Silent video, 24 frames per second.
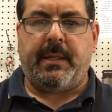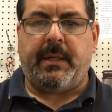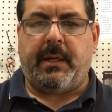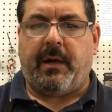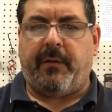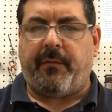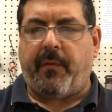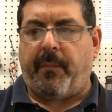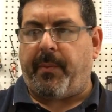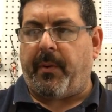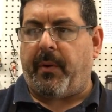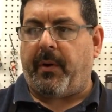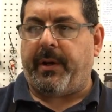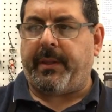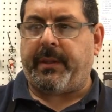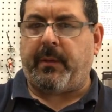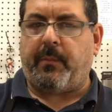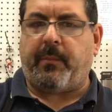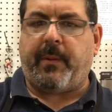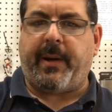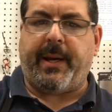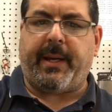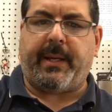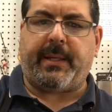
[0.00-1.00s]
I've applied the
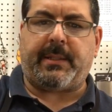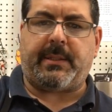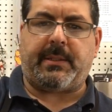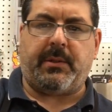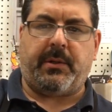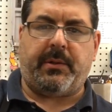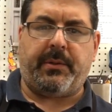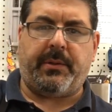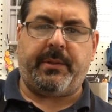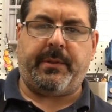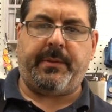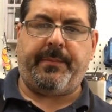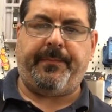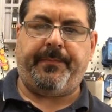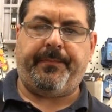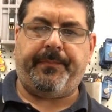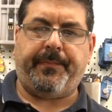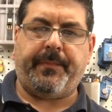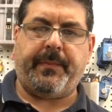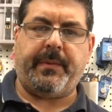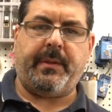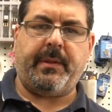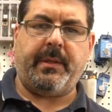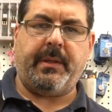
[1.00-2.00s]
wax on
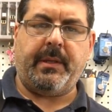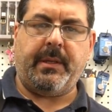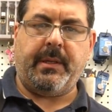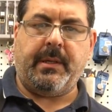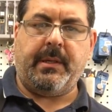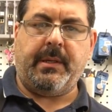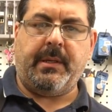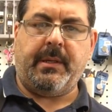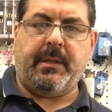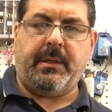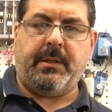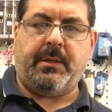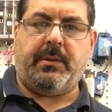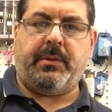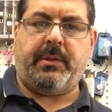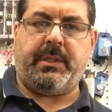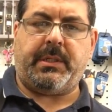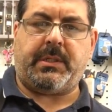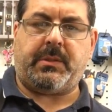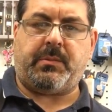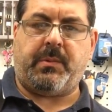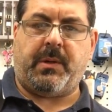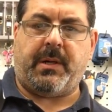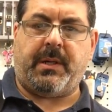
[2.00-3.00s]

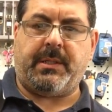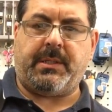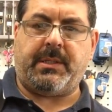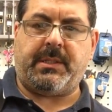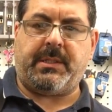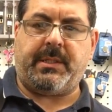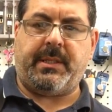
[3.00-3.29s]
this one.